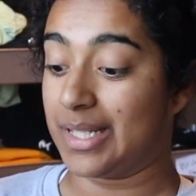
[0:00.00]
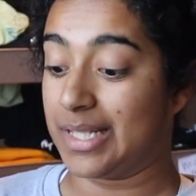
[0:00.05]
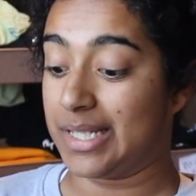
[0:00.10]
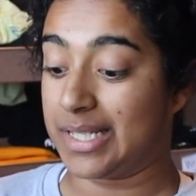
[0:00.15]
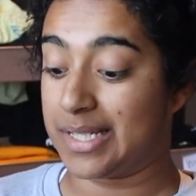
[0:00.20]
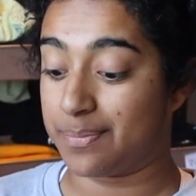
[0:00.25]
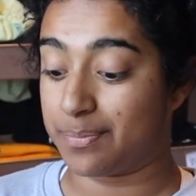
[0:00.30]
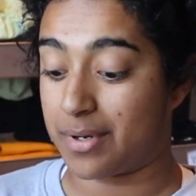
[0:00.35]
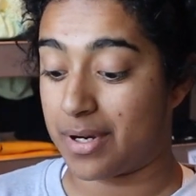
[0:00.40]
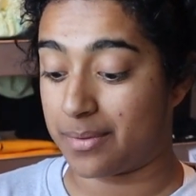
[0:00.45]

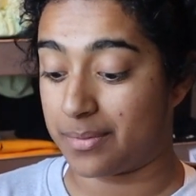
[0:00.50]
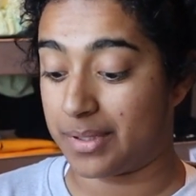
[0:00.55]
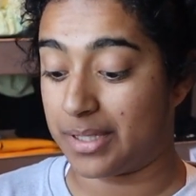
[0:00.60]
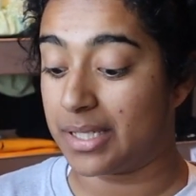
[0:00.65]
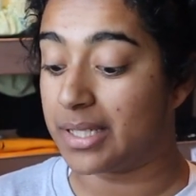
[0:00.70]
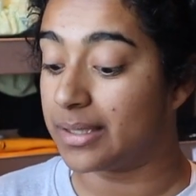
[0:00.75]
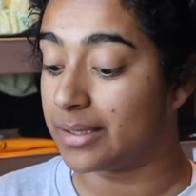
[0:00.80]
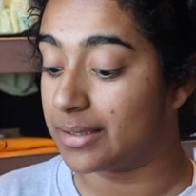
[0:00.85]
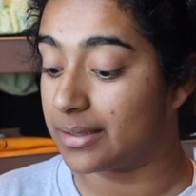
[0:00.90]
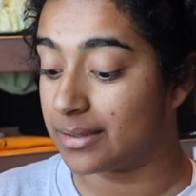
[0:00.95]
he's
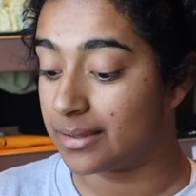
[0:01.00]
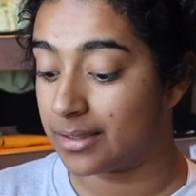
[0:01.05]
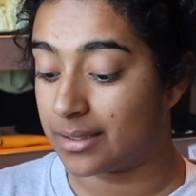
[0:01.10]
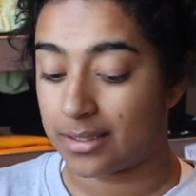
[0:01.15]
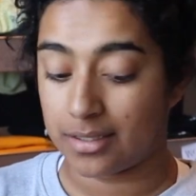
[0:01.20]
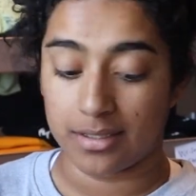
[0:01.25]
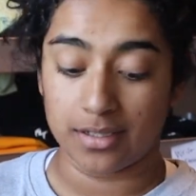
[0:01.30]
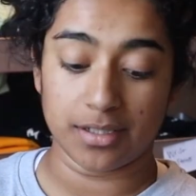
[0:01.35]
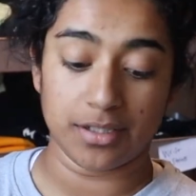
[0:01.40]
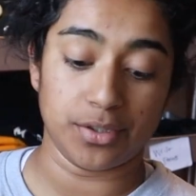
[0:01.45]
probably
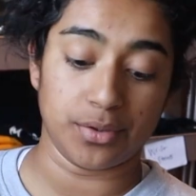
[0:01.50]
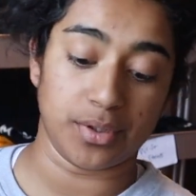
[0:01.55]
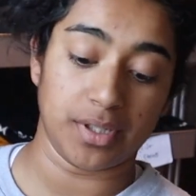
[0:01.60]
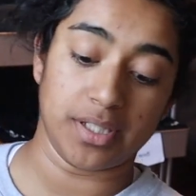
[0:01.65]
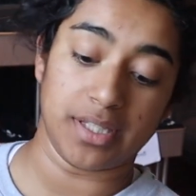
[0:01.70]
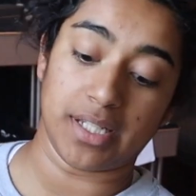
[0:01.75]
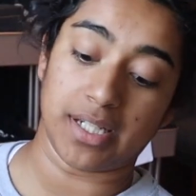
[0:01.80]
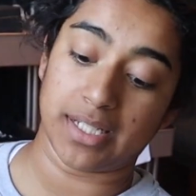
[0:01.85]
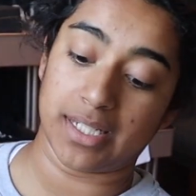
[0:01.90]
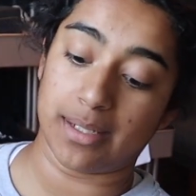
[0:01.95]

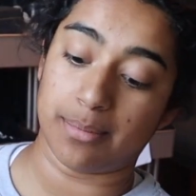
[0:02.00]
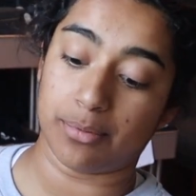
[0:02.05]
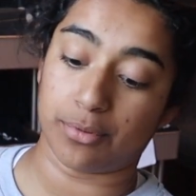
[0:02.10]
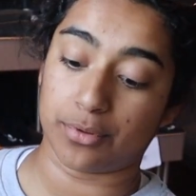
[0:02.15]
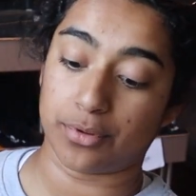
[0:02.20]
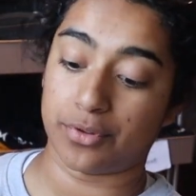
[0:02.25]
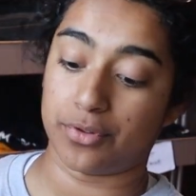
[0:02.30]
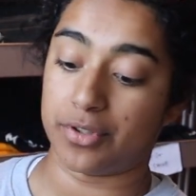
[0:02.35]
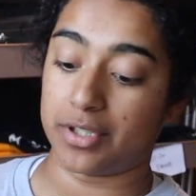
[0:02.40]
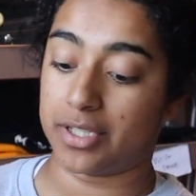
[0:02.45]
annoyed that I keep
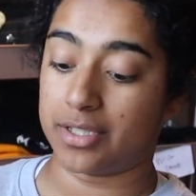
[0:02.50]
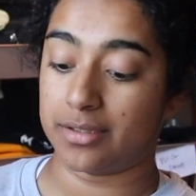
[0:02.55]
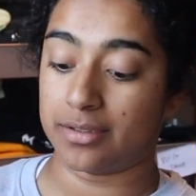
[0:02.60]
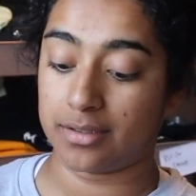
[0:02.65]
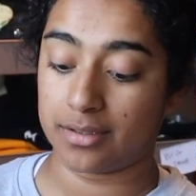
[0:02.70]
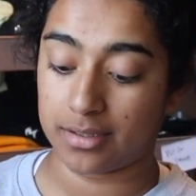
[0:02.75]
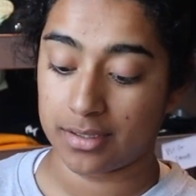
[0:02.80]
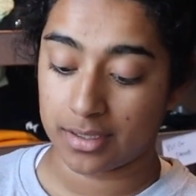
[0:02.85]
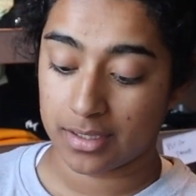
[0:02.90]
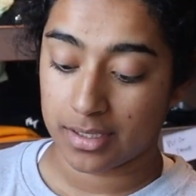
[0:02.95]
ordering
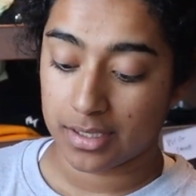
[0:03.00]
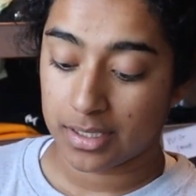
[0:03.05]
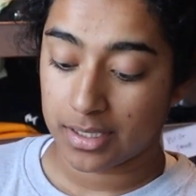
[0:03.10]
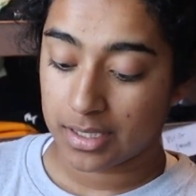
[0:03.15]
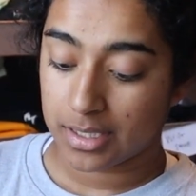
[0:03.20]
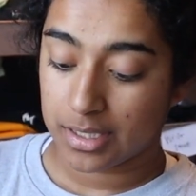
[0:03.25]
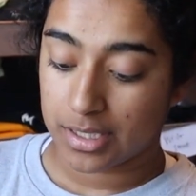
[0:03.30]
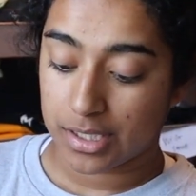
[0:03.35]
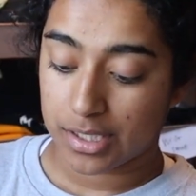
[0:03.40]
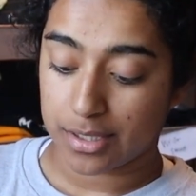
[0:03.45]

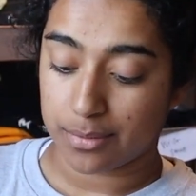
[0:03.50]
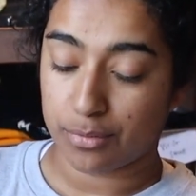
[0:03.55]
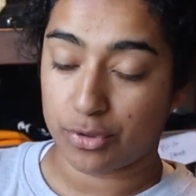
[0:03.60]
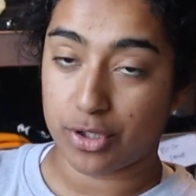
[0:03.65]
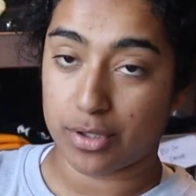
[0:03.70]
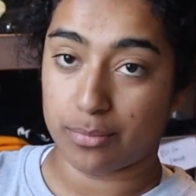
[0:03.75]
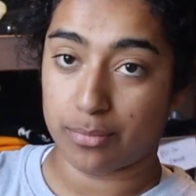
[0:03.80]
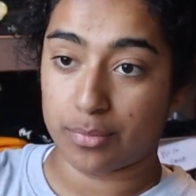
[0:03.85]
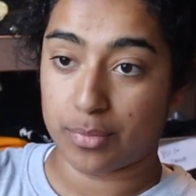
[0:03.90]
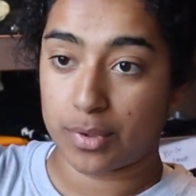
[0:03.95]
some
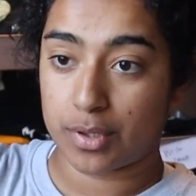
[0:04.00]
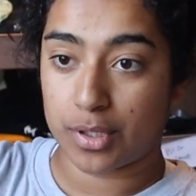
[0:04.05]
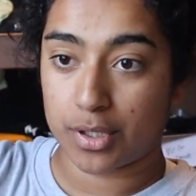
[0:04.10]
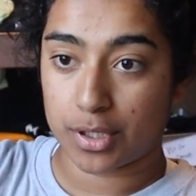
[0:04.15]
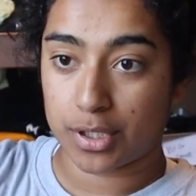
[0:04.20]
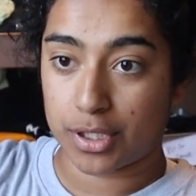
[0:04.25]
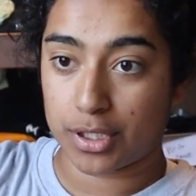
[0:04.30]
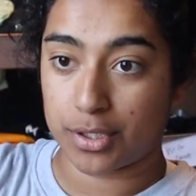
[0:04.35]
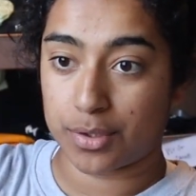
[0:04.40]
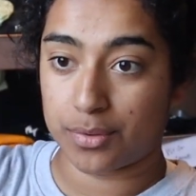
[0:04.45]
gym
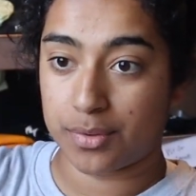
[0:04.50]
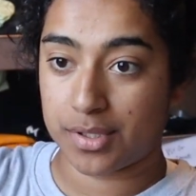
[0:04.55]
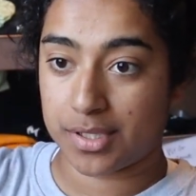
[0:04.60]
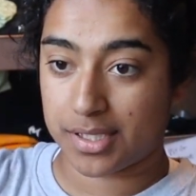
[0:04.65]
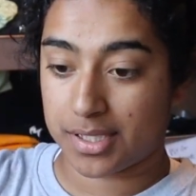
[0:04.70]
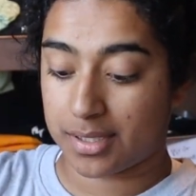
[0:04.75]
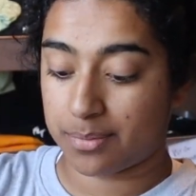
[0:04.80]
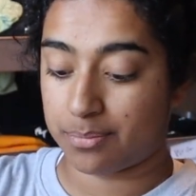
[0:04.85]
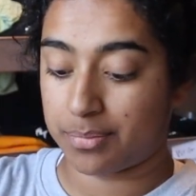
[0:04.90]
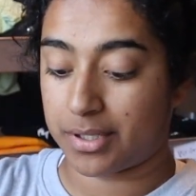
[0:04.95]
clothes.